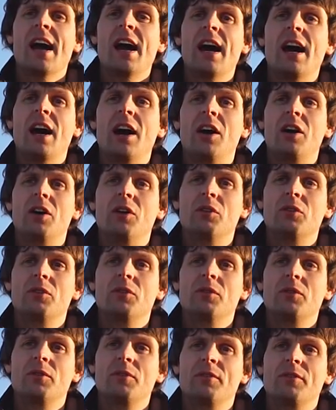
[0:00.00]
I'll
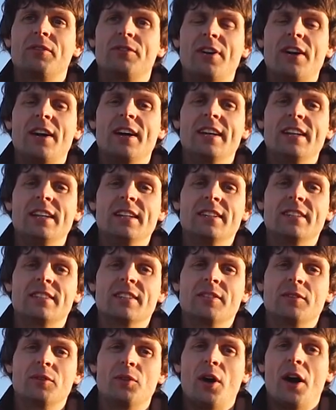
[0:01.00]
find
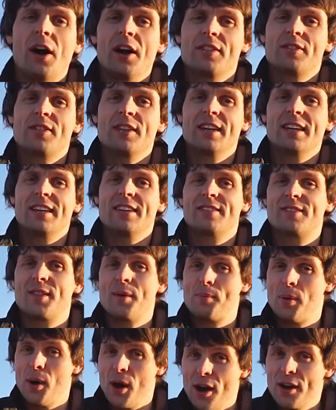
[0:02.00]
what I think is the
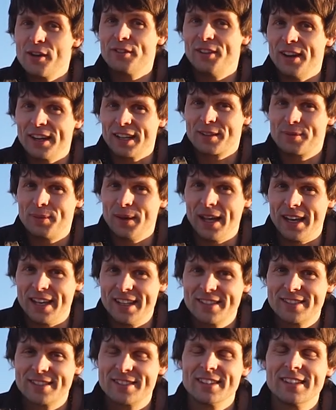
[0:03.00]
perfect
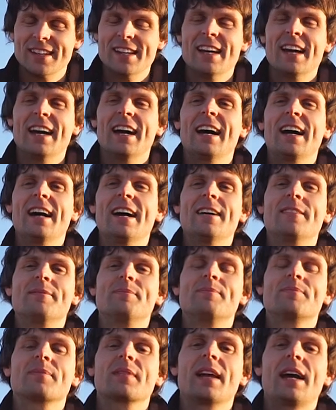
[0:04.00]
place
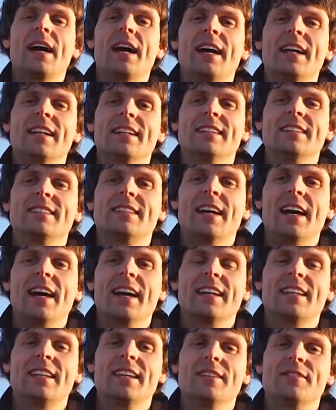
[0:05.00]
um, and
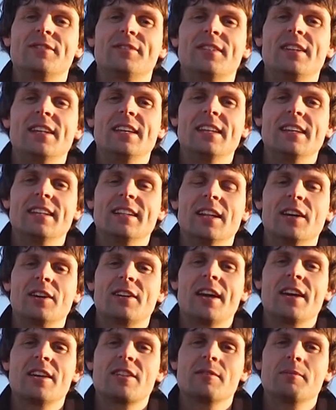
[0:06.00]
uh, give the
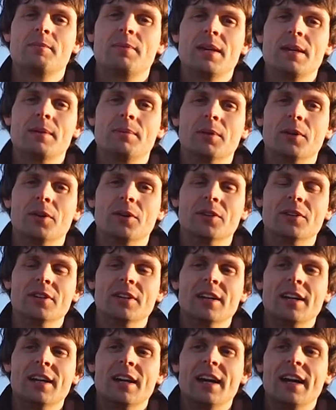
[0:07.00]
location people
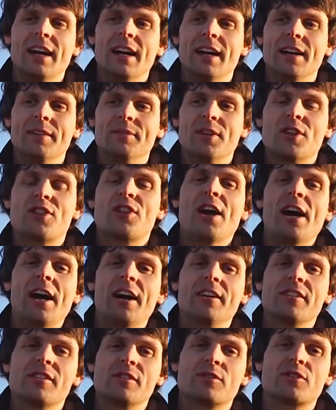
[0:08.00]
uh, the
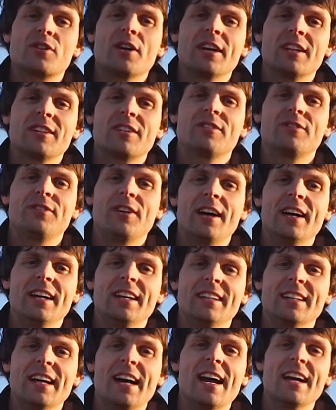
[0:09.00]
challenge of trying to
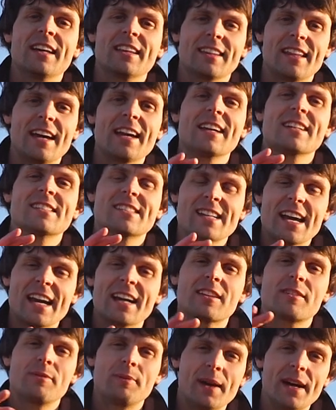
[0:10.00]
find either that
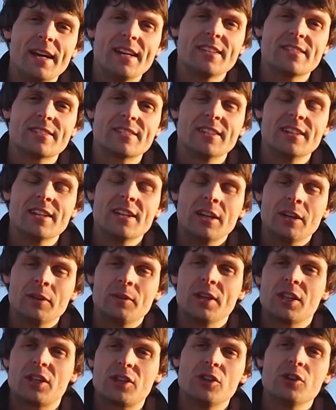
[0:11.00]
exact place,
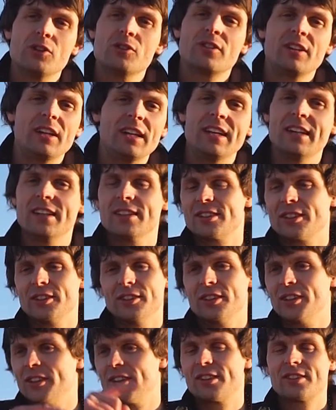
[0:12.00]
which usually is on
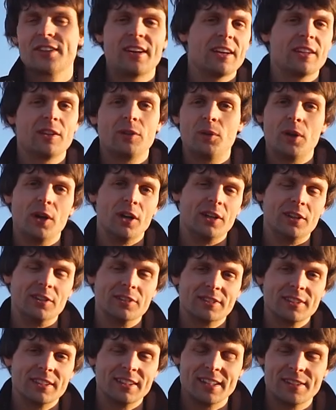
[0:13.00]
the other side of the
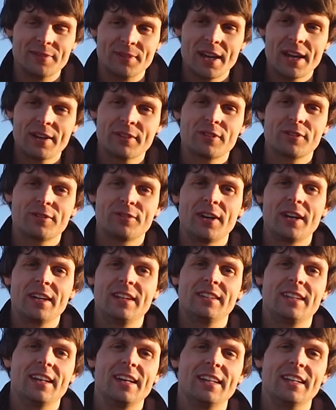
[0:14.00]
world, and then we have to
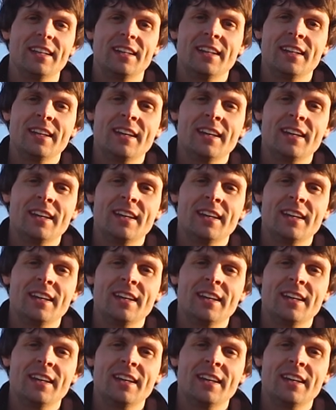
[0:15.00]
find a